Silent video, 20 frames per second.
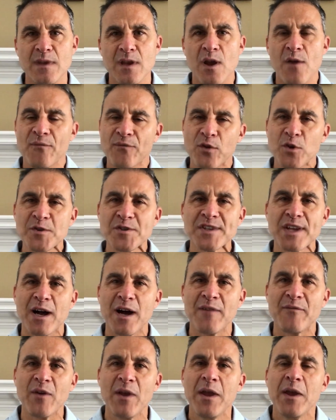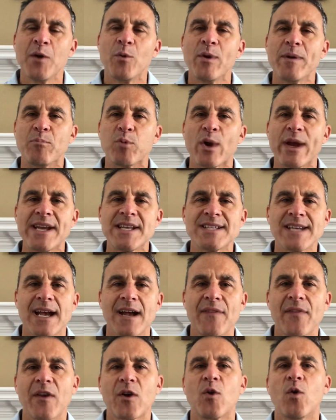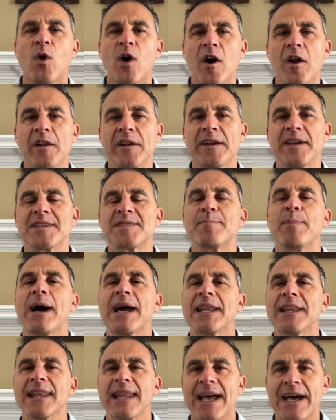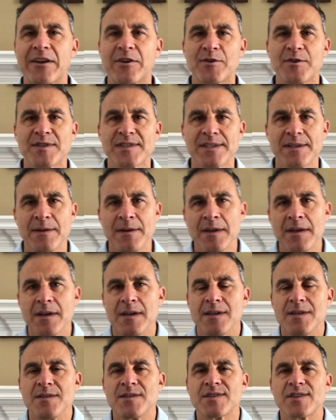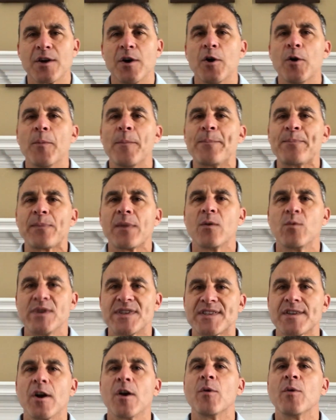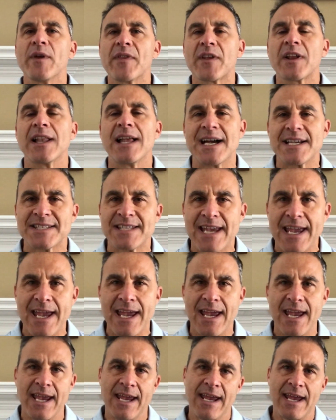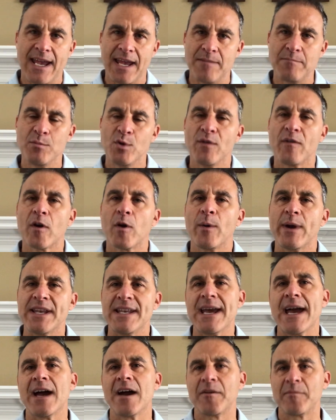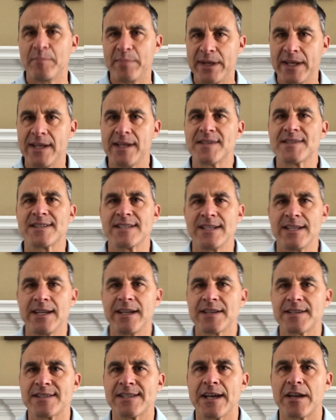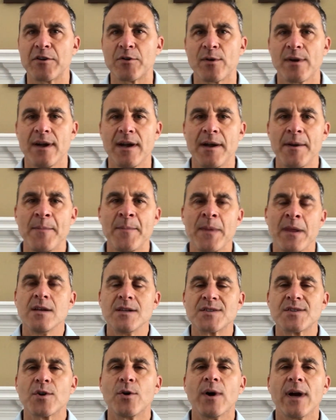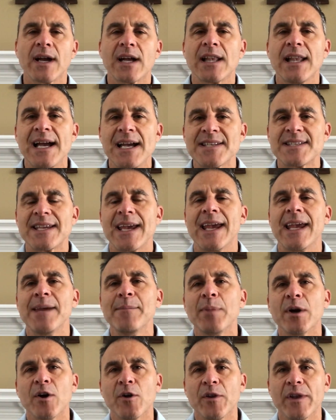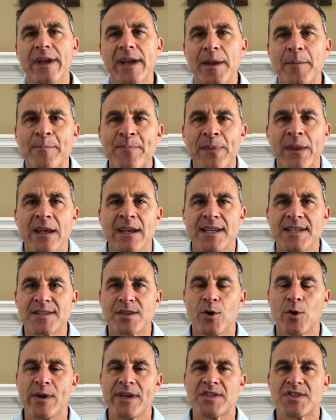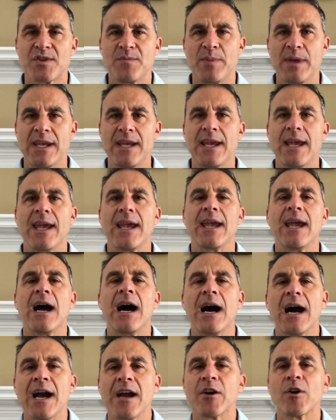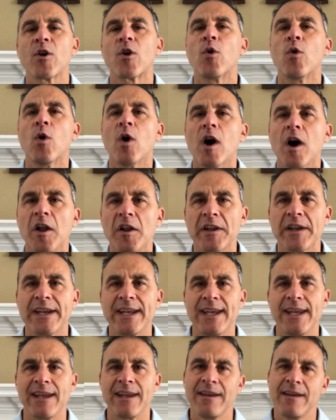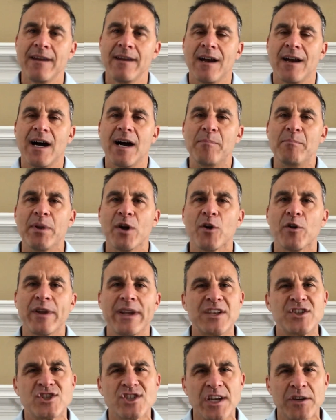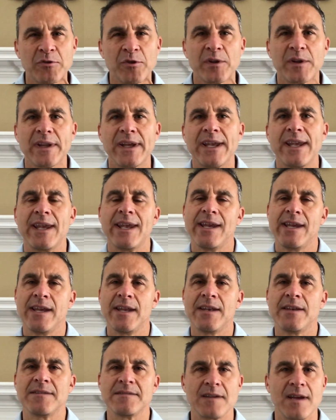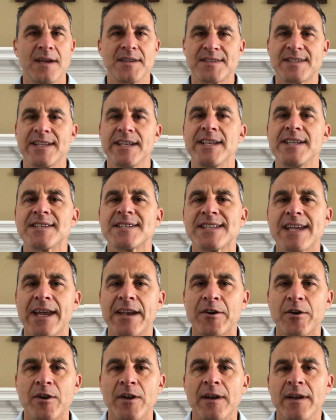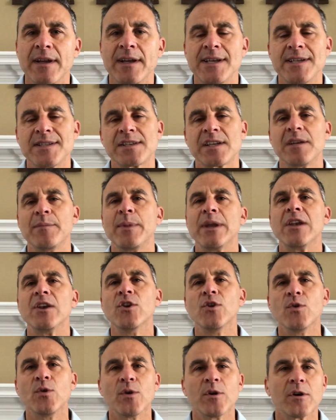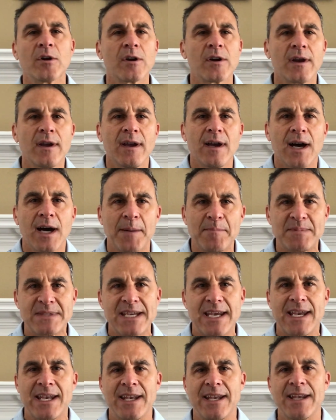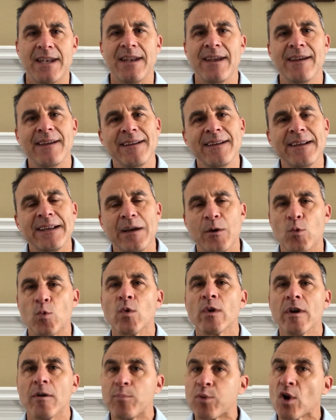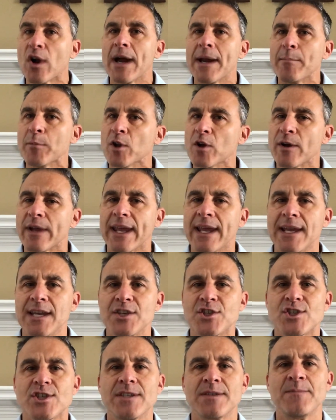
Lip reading: First off, we break down the qualities by letters. So we start with Class A and move our way down, B, C, etc. So a Class A building is going to be a higher quality building, generally in a city center. It's going to be newer, updated, a real prime location.